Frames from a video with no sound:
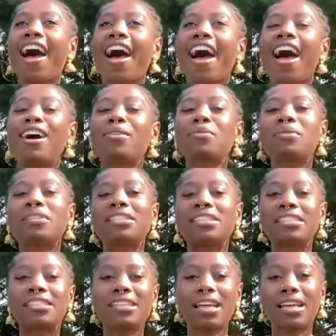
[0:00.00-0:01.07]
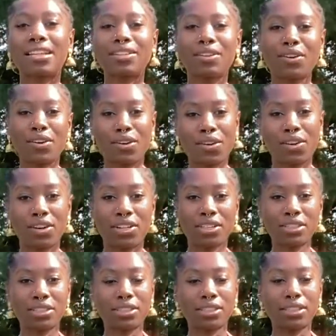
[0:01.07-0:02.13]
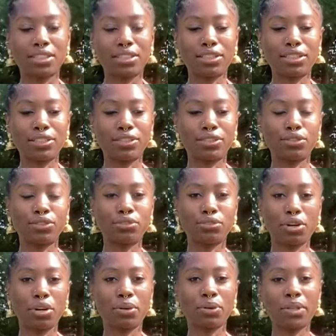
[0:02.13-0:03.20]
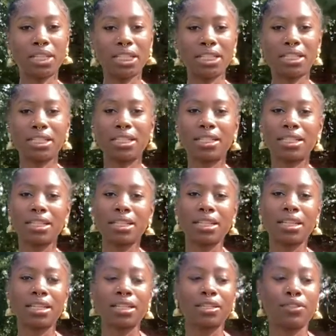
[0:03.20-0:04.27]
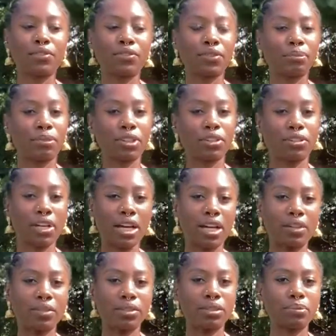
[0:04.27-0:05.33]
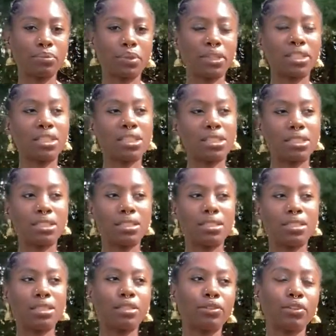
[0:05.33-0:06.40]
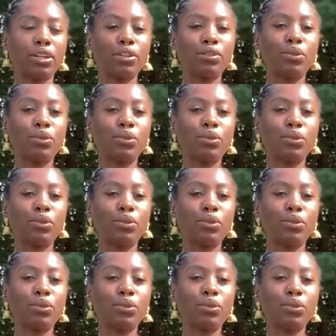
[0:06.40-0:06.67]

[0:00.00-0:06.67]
I was set on growing from the ground, putting the seeds in the ground.